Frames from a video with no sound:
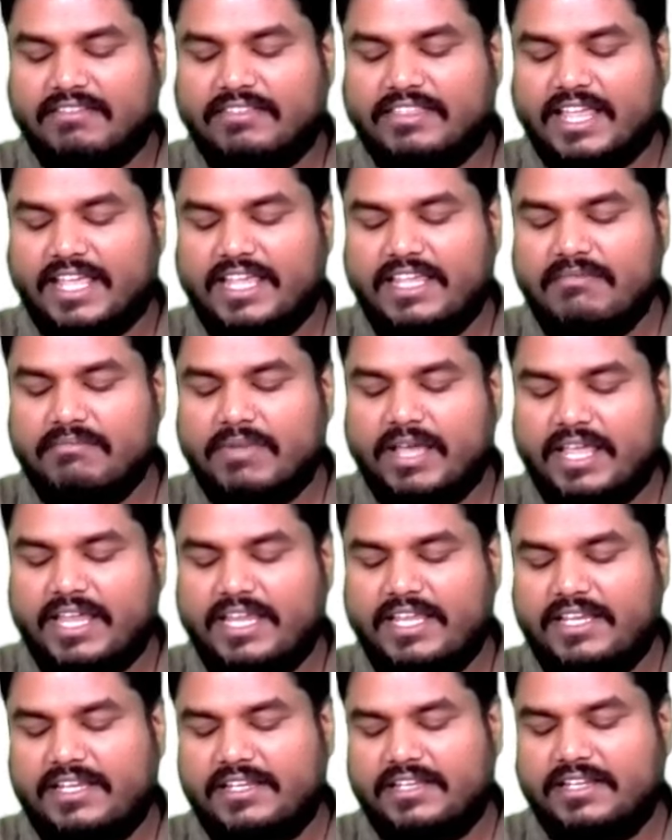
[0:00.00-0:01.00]

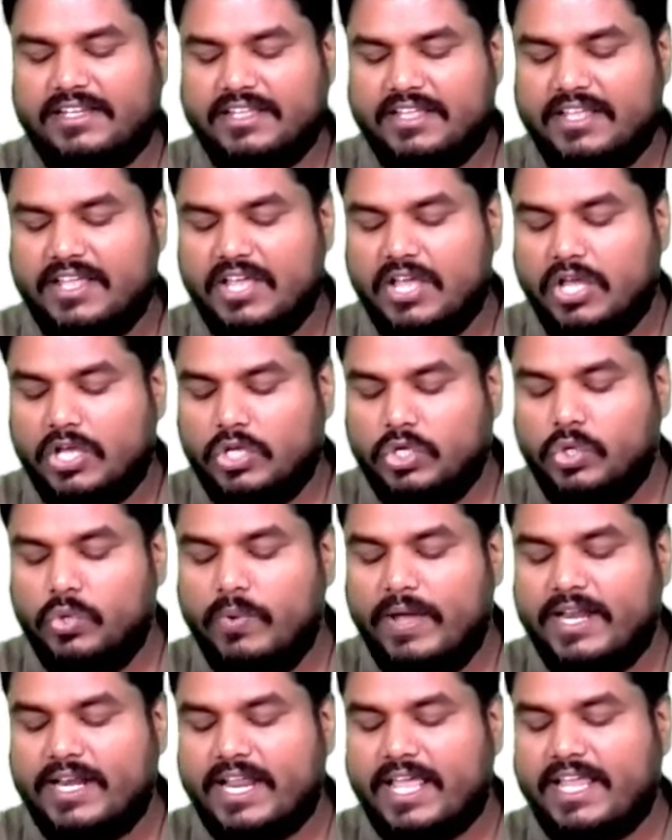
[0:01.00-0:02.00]
thymine,
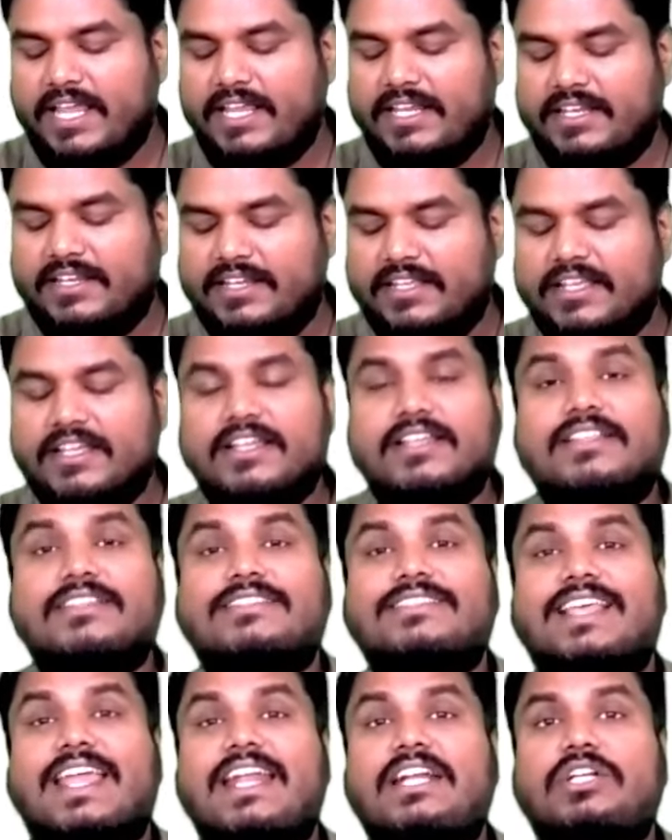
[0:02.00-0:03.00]
guanine,
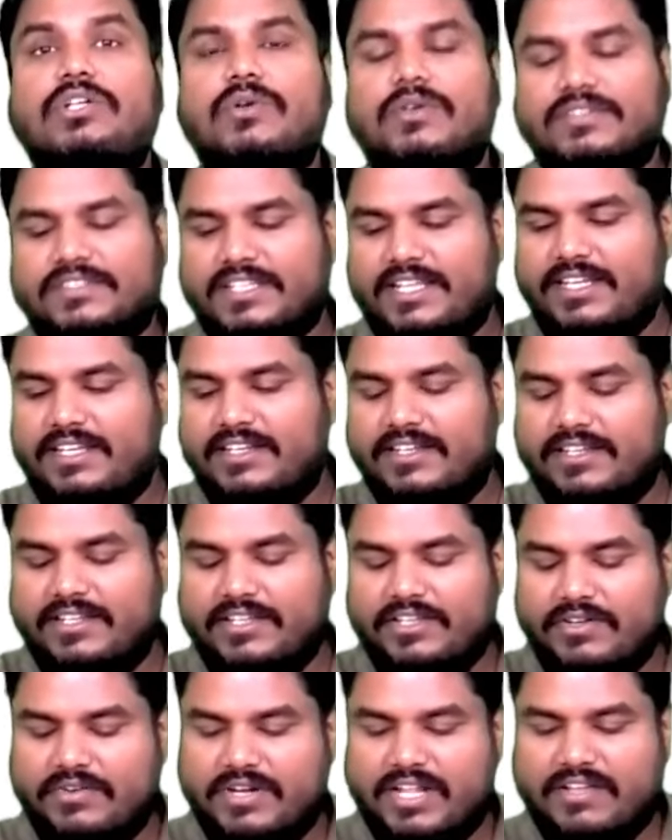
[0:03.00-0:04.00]
cytosine.
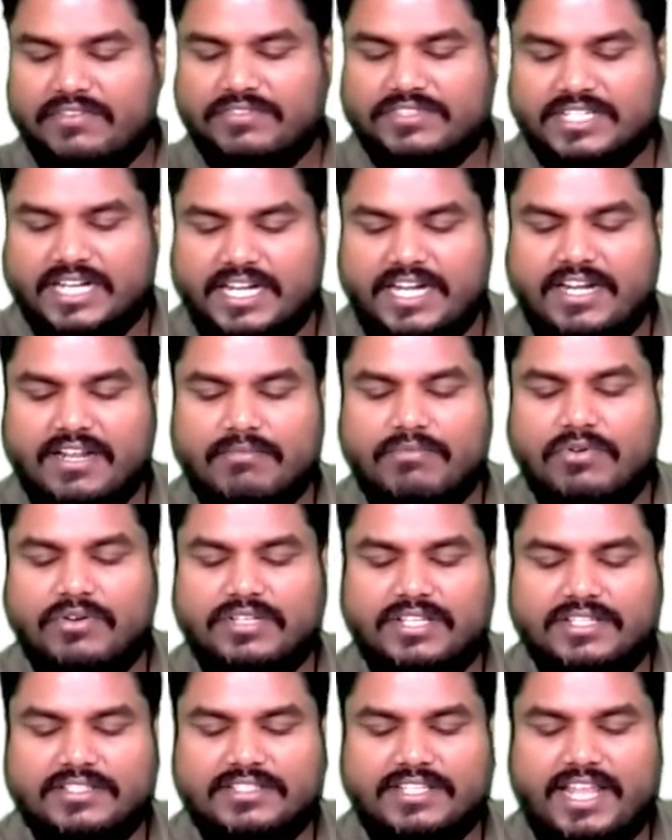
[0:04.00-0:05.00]
You would have studied
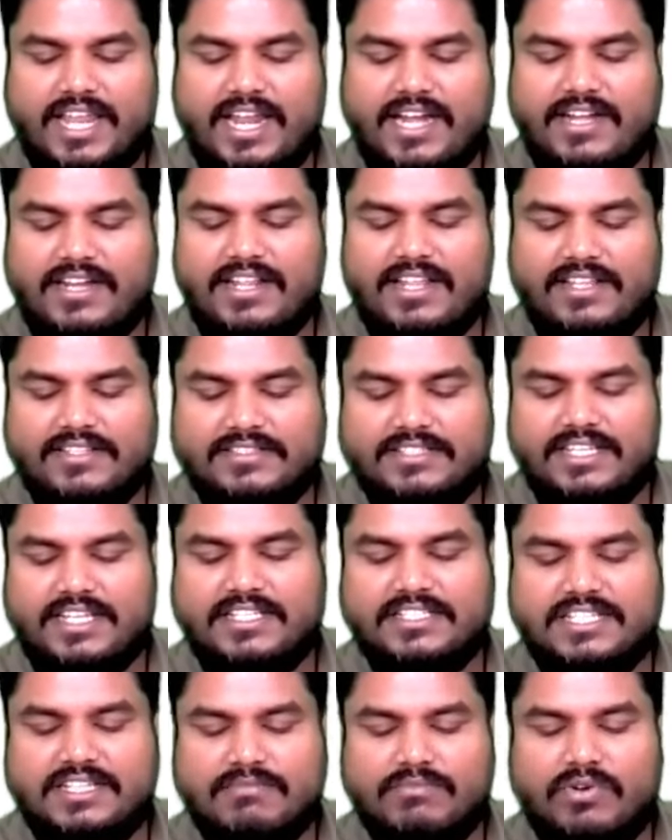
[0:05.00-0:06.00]
about this
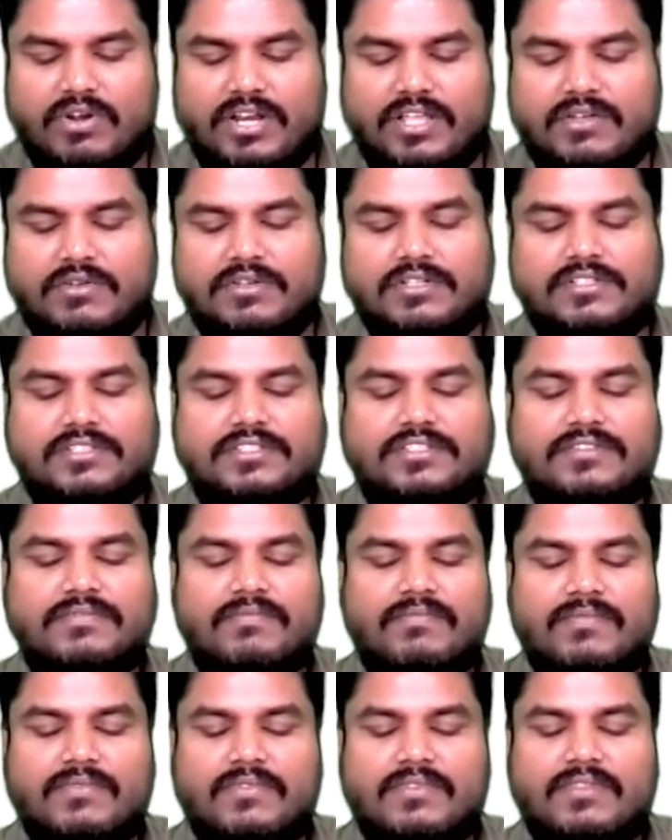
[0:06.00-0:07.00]
ATCG
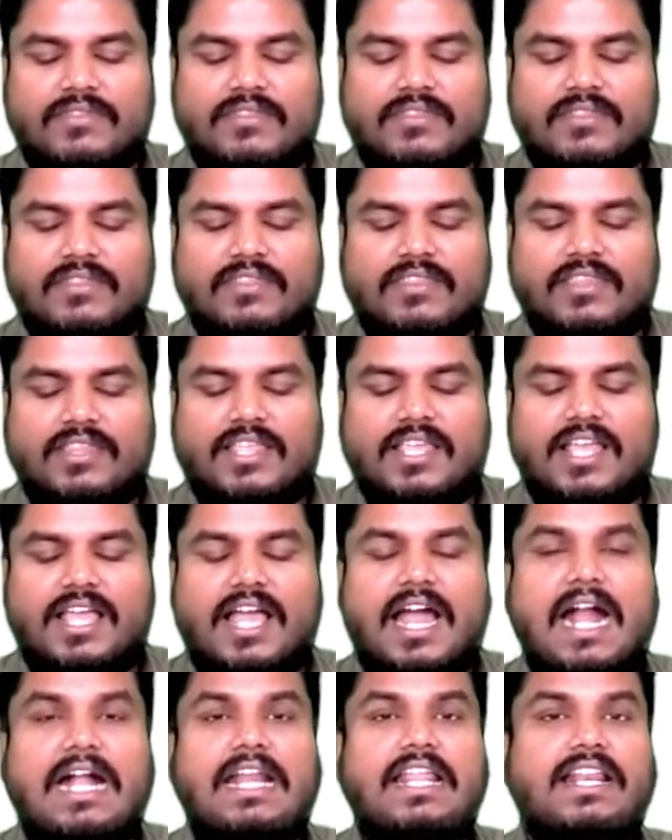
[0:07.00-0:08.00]
molecules
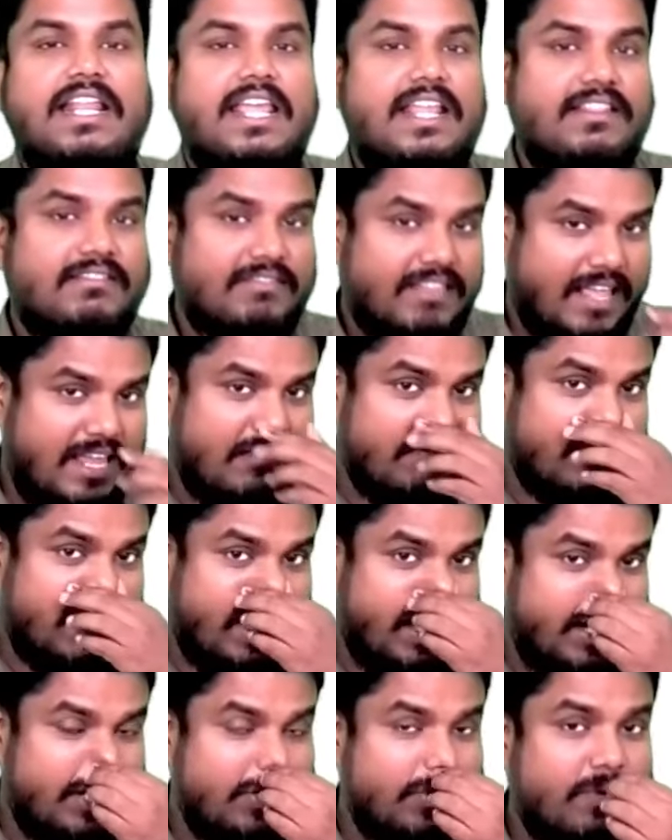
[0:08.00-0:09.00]
adenine,
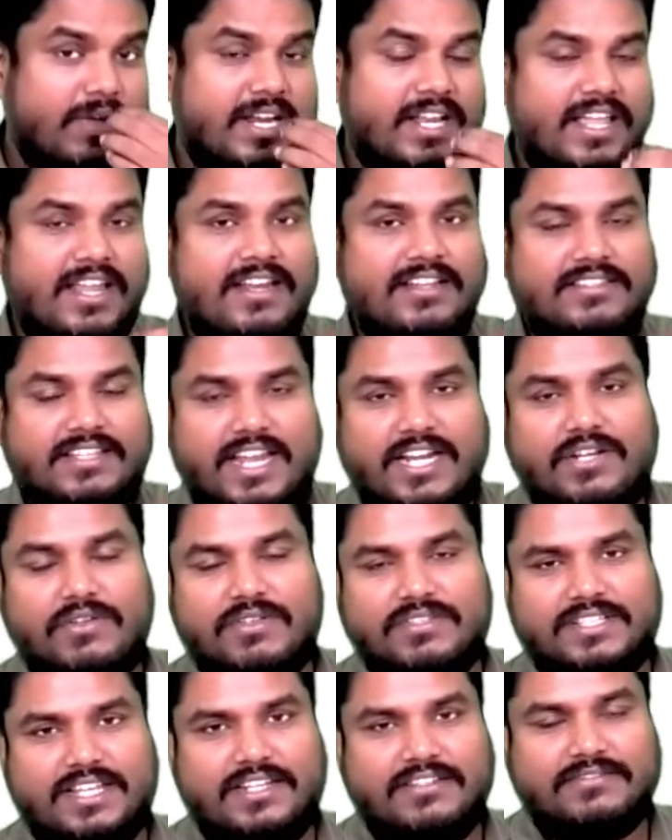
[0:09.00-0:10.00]
thymine, guanine,
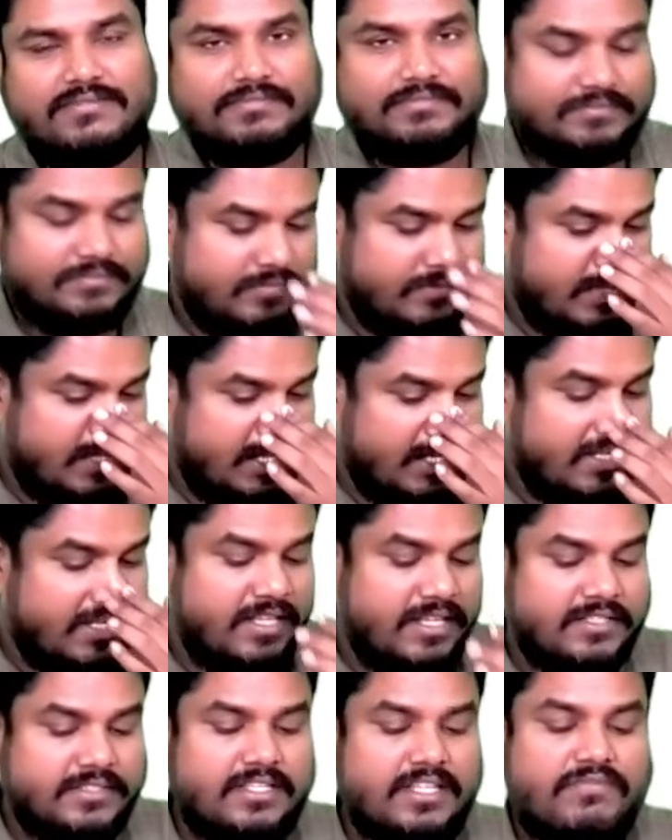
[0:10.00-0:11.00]
cytosine.
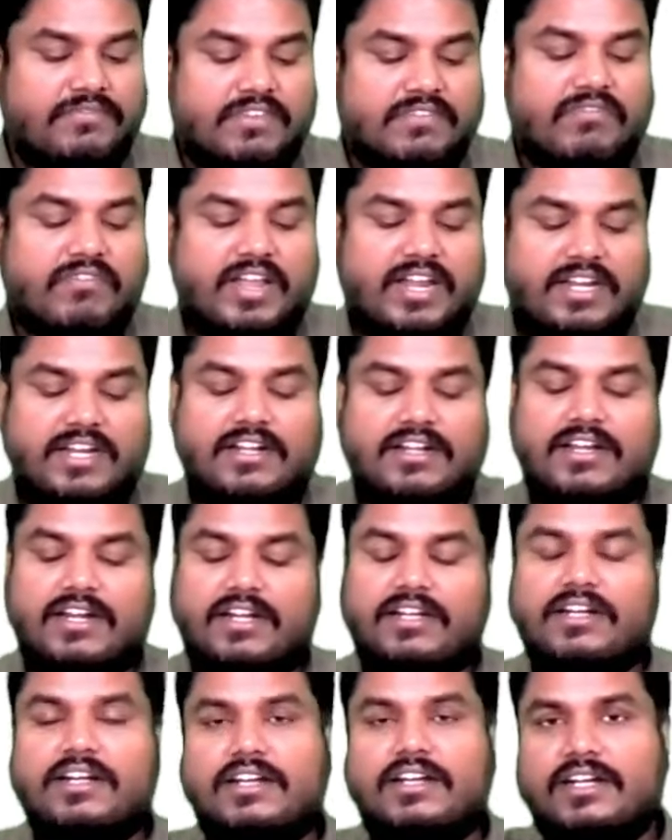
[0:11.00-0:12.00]
See, if you find it
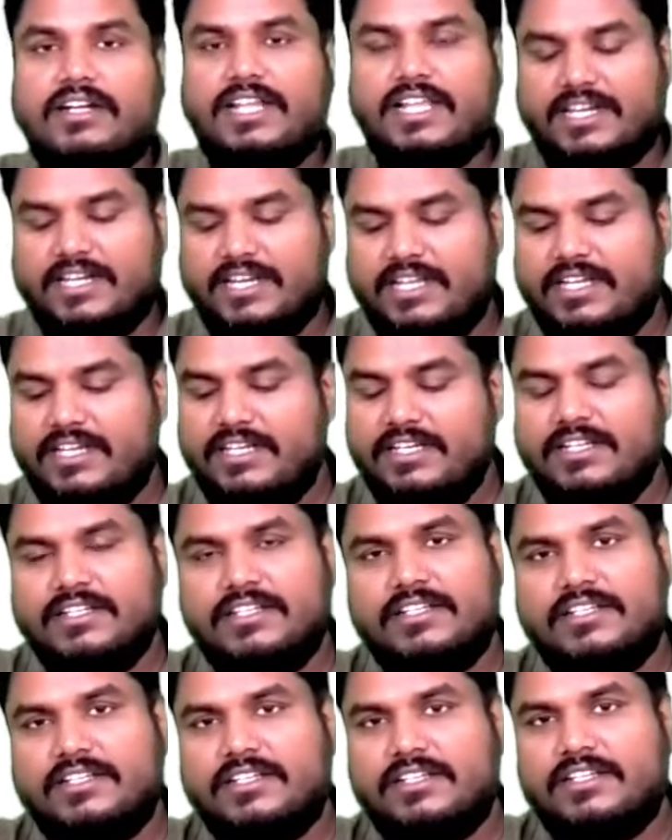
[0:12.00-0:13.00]
little technical,
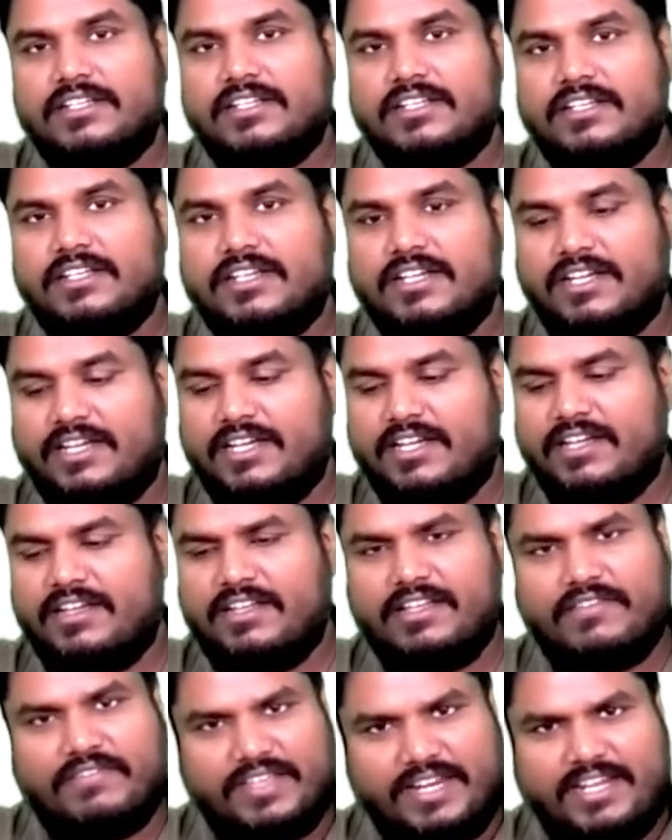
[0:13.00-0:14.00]

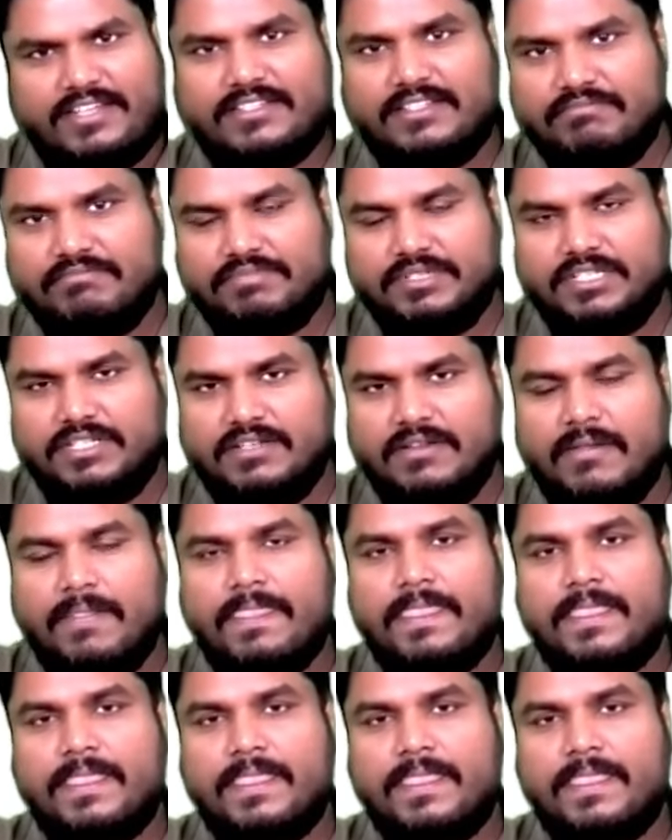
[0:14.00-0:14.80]
uh, very simple.